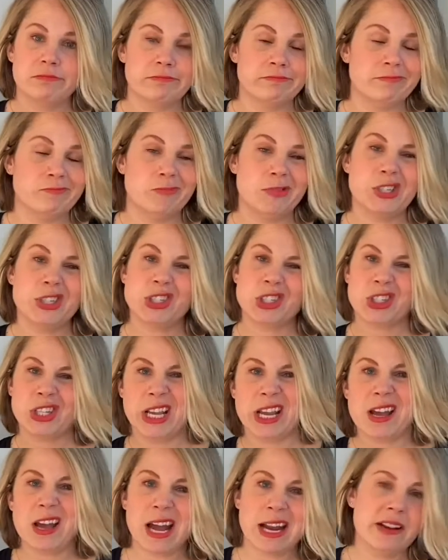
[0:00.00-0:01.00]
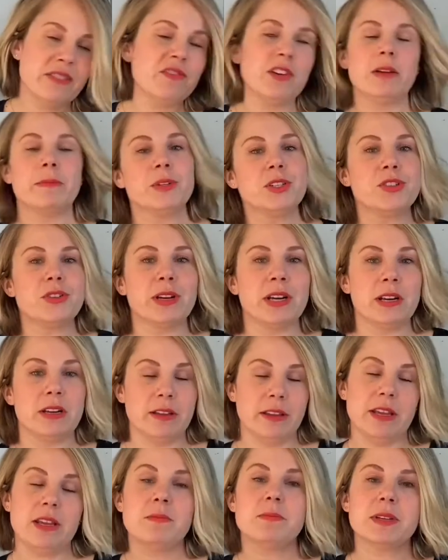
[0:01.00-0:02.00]
usually kind of arbitrarily,
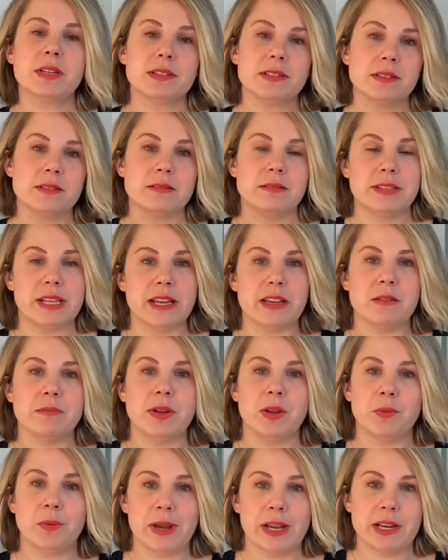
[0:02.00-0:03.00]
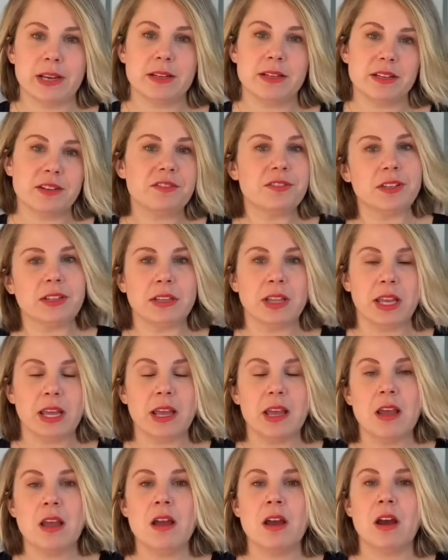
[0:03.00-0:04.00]
but they can be weighted differently,
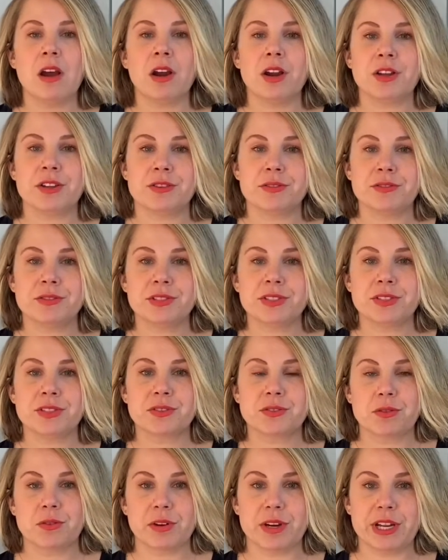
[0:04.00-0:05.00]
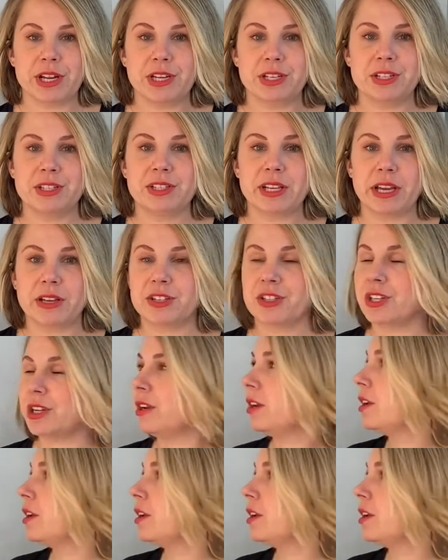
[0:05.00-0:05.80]
are used to score each section.